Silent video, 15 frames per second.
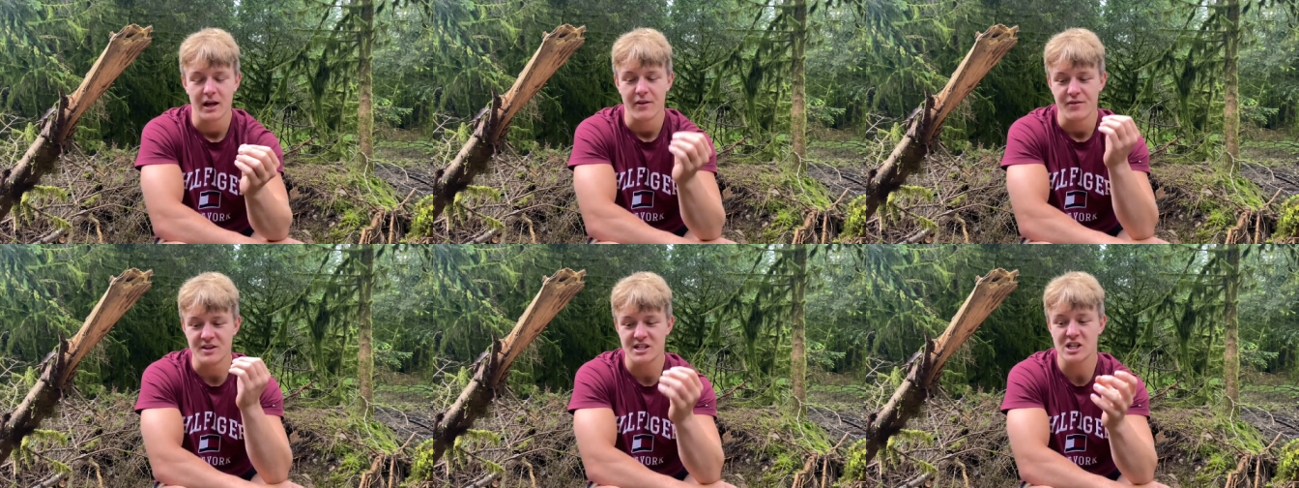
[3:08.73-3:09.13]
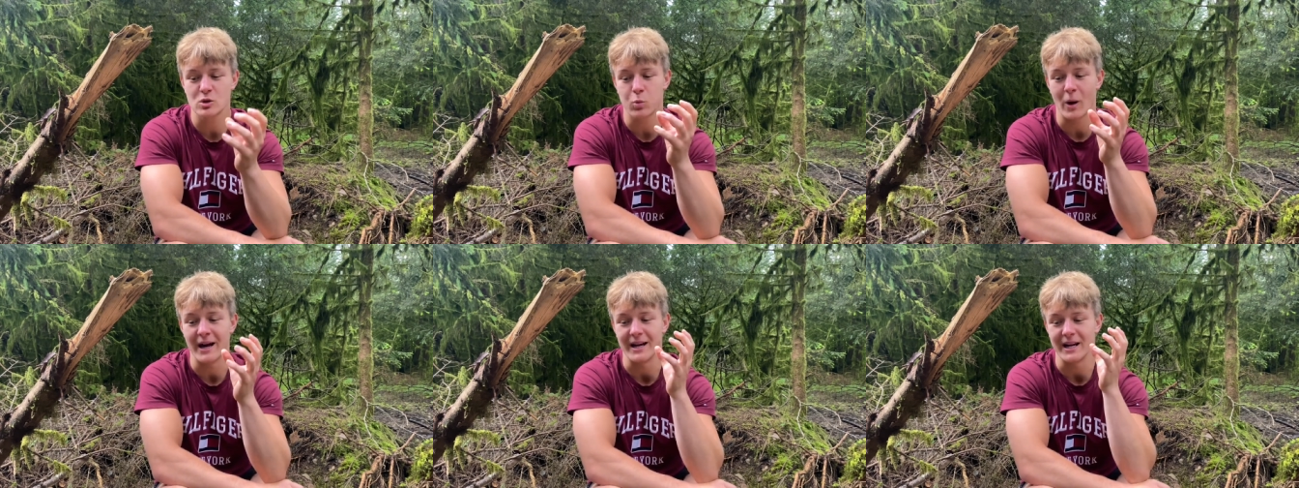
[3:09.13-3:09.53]
This is
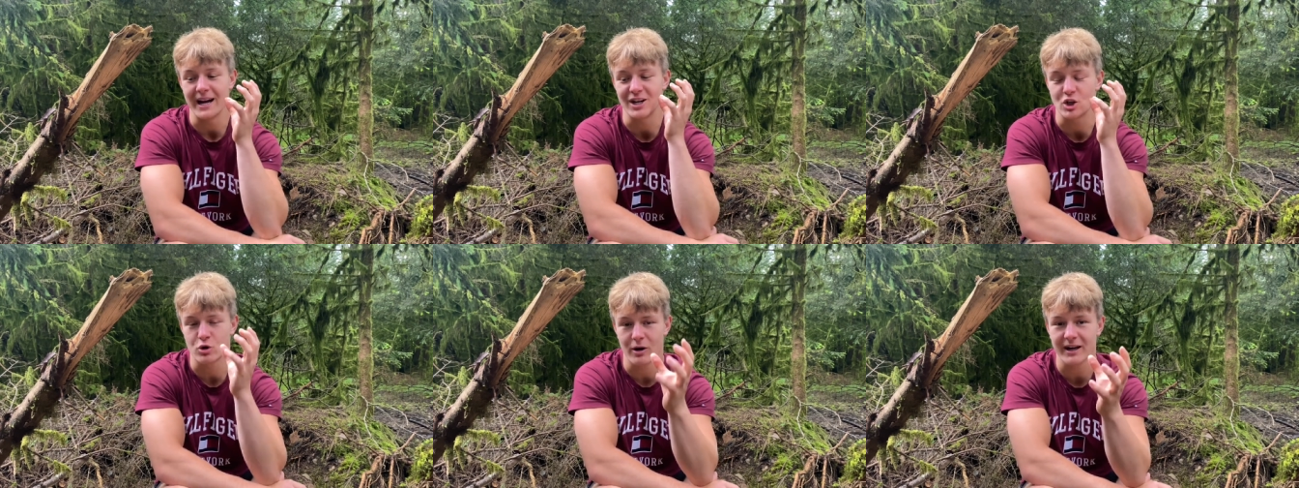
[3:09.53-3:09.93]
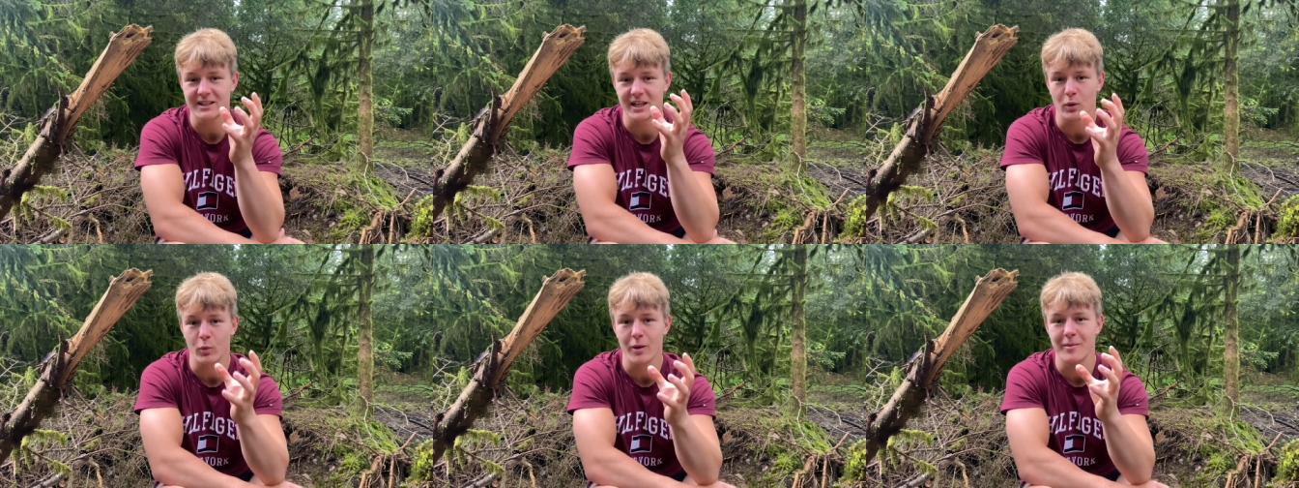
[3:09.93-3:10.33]
why
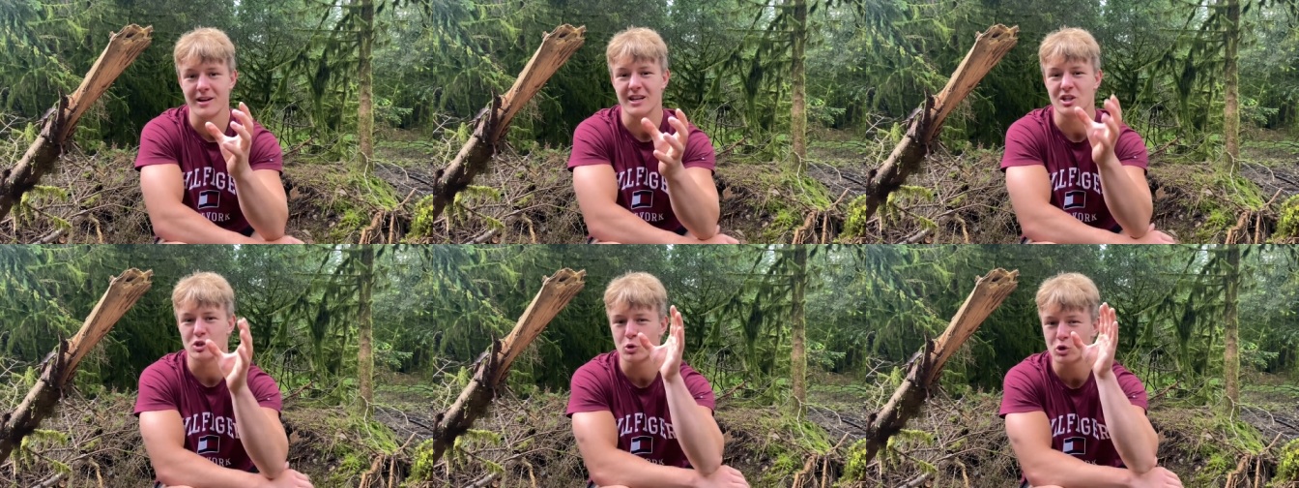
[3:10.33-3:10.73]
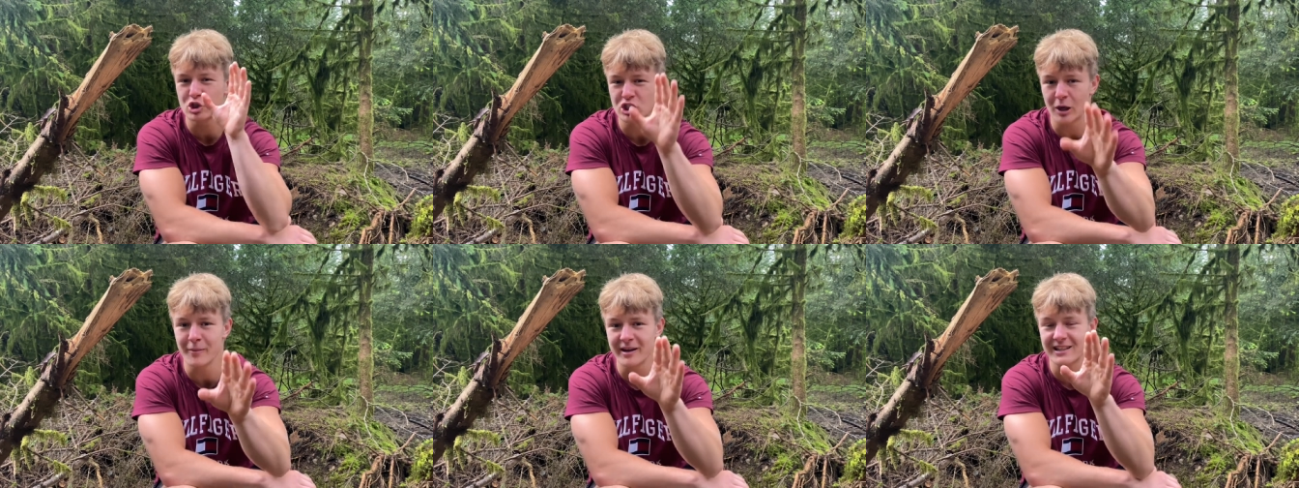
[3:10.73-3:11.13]
attracting women is to
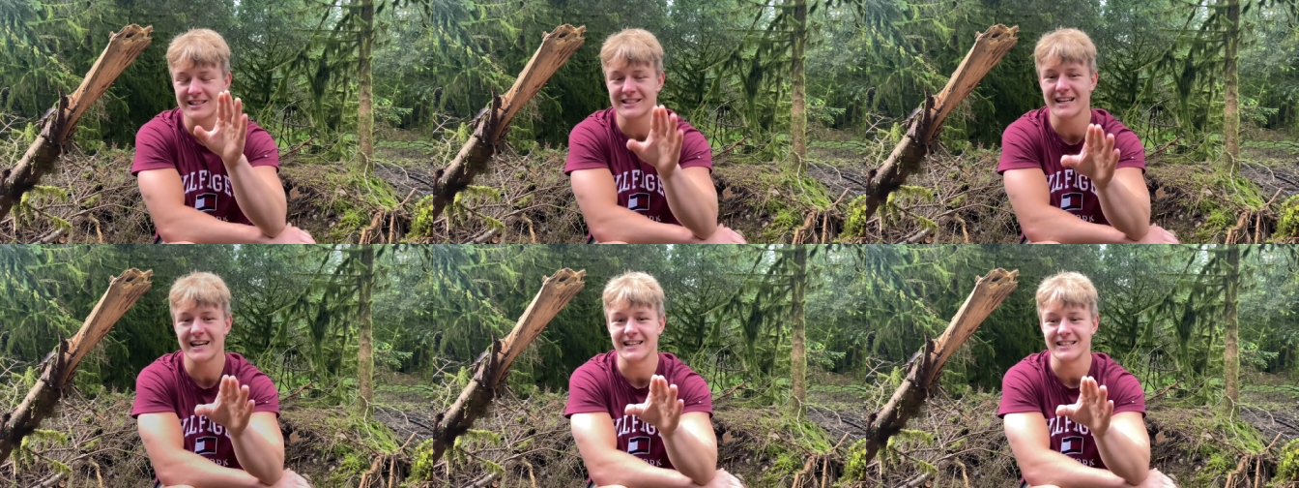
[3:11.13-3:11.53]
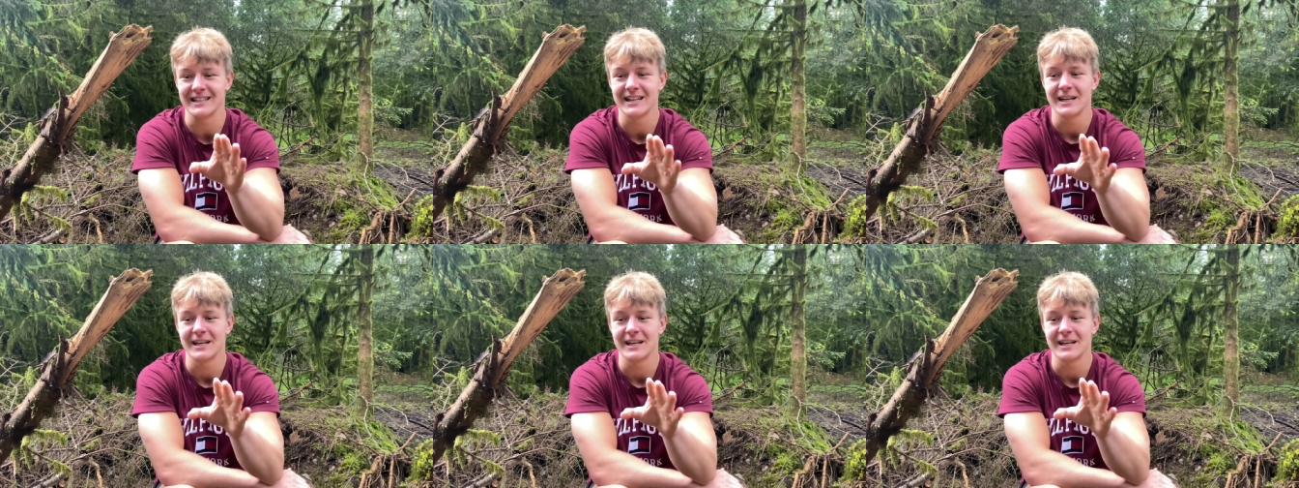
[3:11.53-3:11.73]
some extent